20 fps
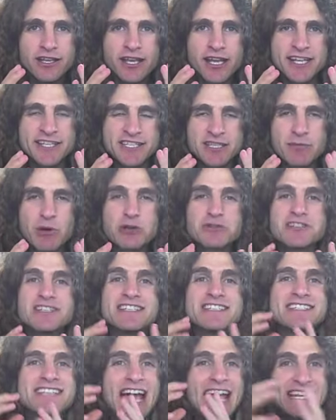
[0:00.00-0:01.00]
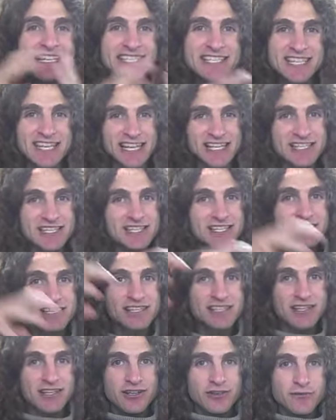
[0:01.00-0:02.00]
It's the most
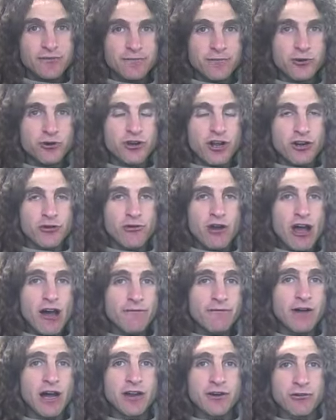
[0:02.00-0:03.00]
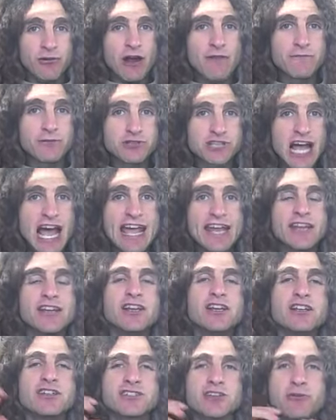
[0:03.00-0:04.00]
densest food on a raw food diet.
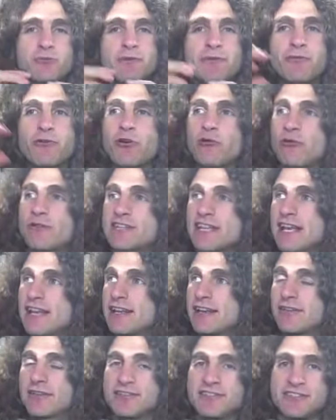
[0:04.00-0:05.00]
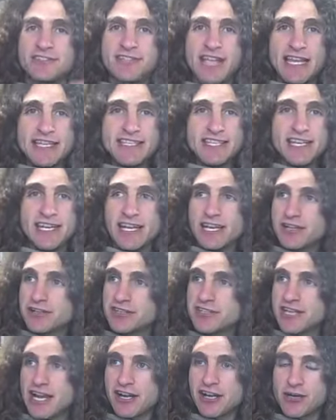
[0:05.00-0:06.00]
So before we said density,
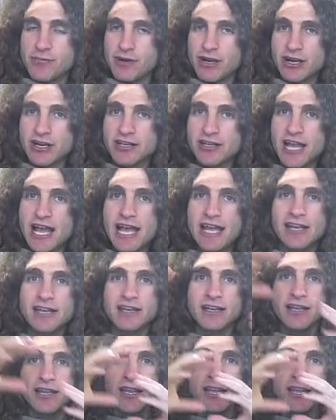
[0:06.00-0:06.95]
here's standard American diet,